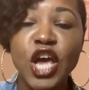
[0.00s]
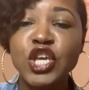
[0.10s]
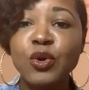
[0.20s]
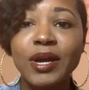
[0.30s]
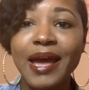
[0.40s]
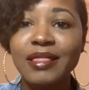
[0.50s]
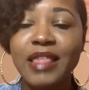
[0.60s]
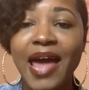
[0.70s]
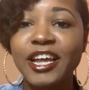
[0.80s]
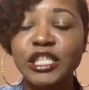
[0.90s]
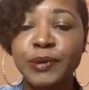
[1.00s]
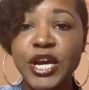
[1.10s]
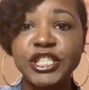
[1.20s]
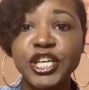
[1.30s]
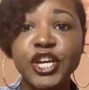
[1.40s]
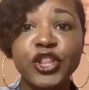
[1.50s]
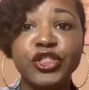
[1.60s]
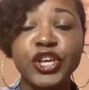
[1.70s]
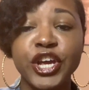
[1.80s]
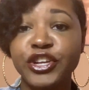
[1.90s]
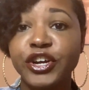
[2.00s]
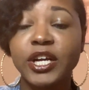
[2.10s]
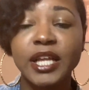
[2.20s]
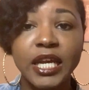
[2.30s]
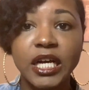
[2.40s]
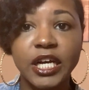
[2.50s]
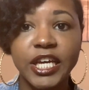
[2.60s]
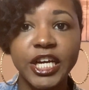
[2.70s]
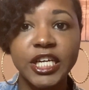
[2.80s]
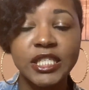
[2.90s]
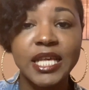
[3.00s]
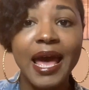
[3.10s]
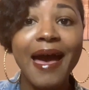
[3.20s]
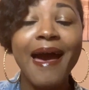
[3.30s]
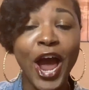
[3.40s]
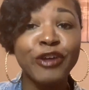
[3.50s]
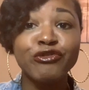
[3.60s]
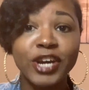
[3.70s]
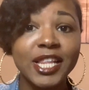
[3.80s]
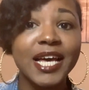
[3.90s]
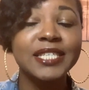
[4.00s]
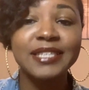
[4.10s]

you'll get that experience in your in your clinical years. I realized